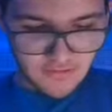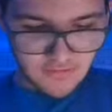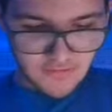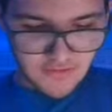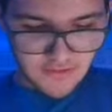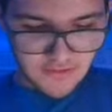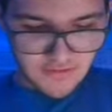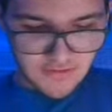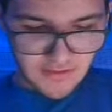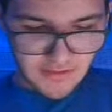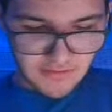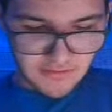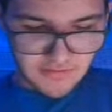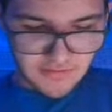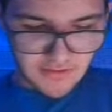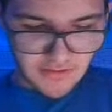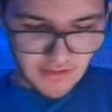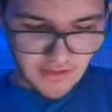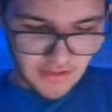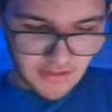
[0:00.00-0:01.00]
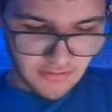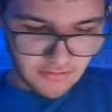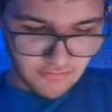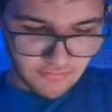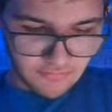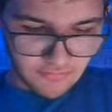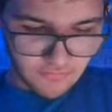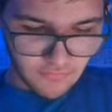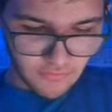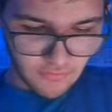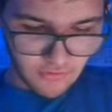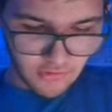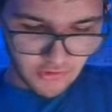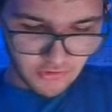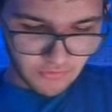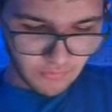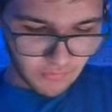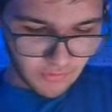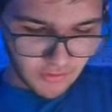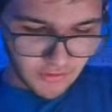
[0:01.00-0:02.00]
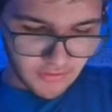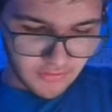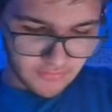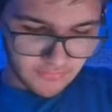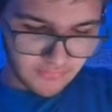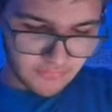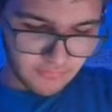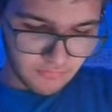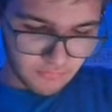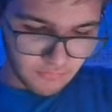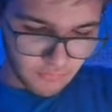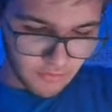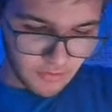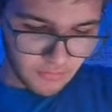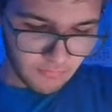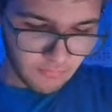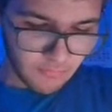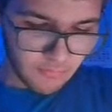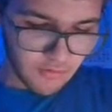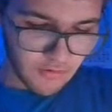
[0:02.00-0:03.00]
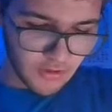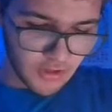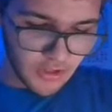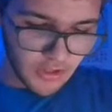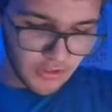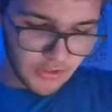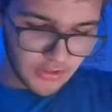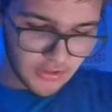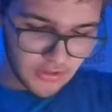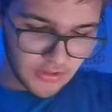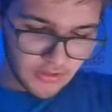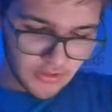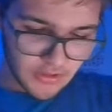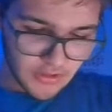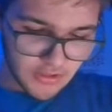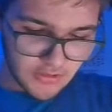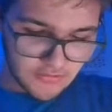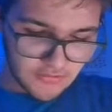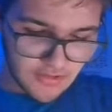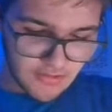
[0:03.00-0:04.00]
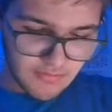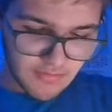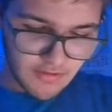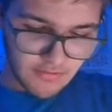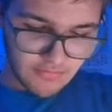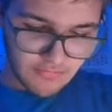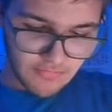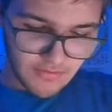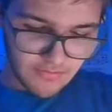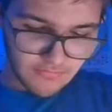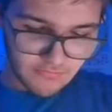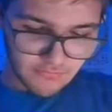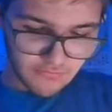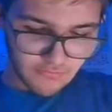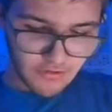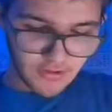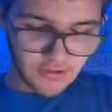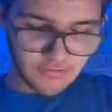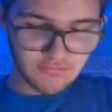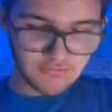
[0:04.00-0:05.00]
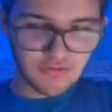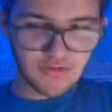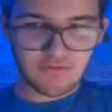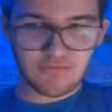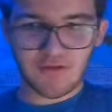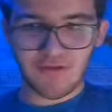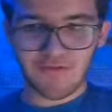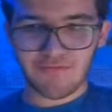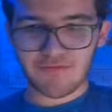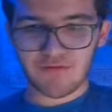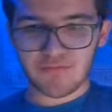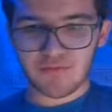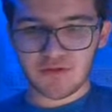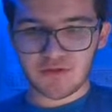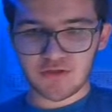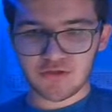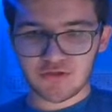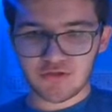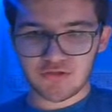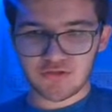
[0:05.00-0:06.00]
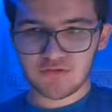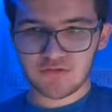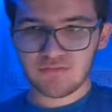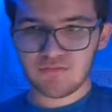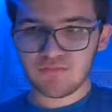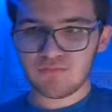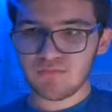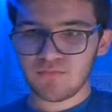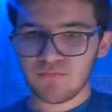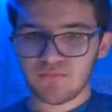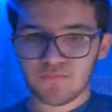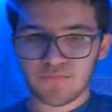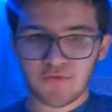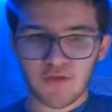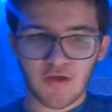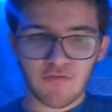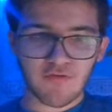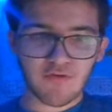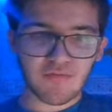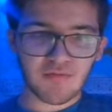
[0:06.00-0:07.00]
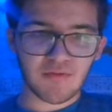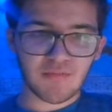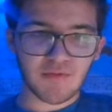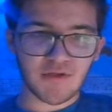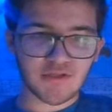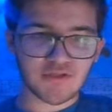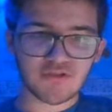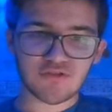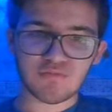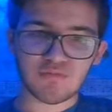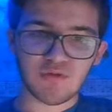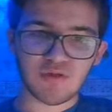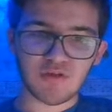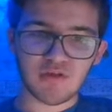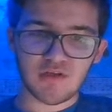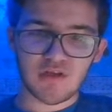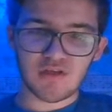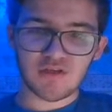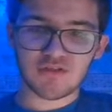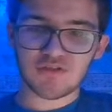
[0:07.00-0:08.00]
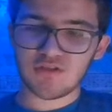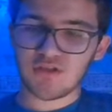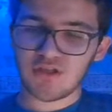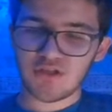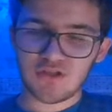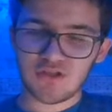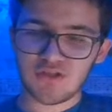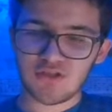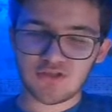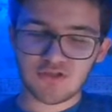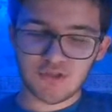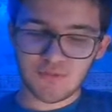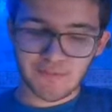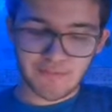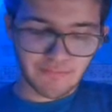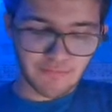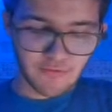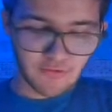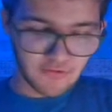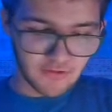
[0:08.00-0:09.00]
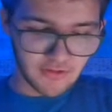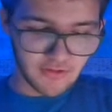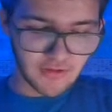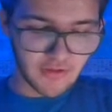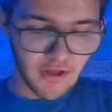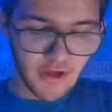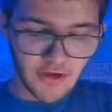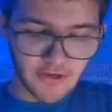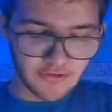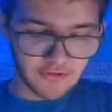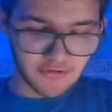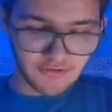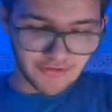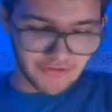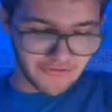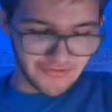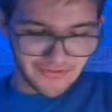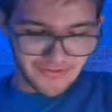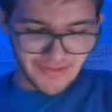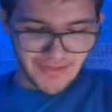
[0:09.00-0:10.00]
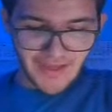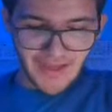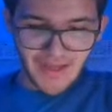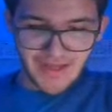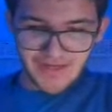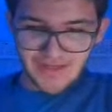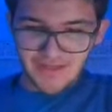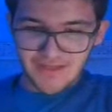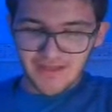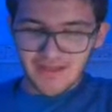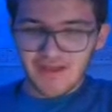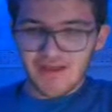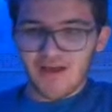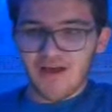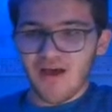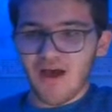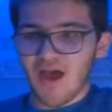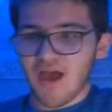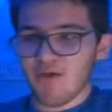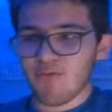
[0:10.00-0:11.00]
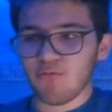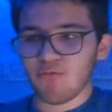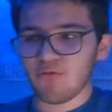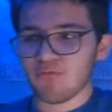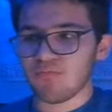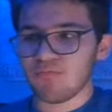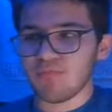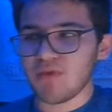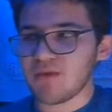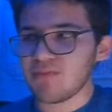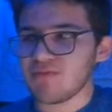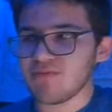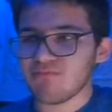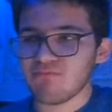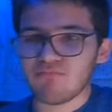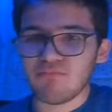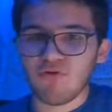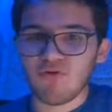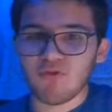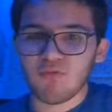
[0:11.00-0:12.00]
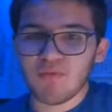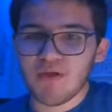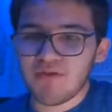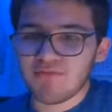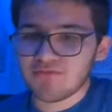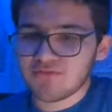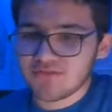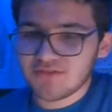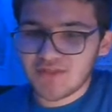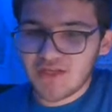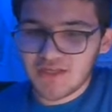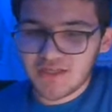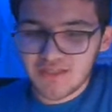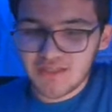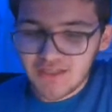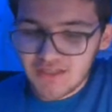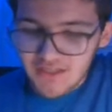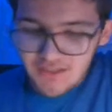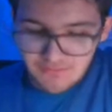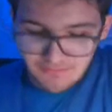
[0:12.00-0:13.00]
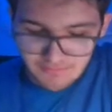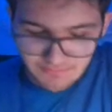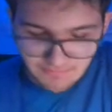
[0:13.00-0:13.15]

6 hits allowed, 4 earned runs, 1 walk, somehow 5 strikeouts, and 70 pitches. Not very many pitches, but he should have been pulled a lot earlier than that. I would have maybe even pulled him after the 2nd inning,